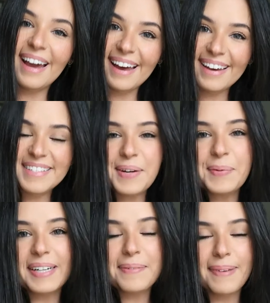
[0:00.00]
Hi guys,
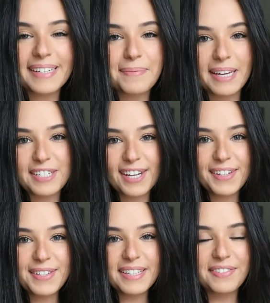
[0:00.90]
welcome back to my
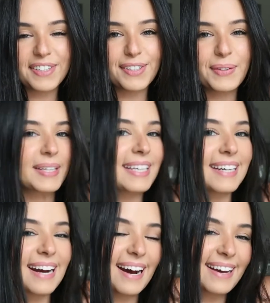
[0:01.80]
channel. If you're new
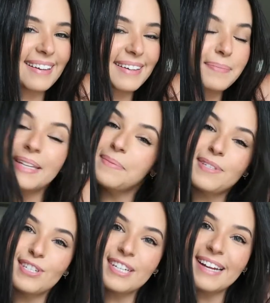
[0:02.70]
here, hi, my name
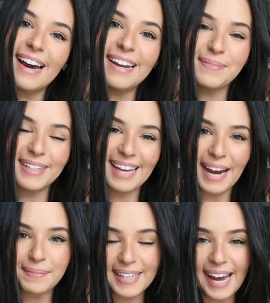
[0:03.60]
is Jena and I'm really
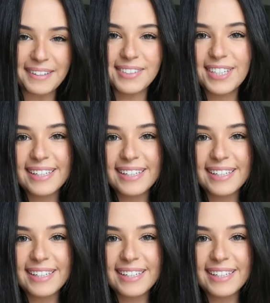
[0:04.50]
happy to have you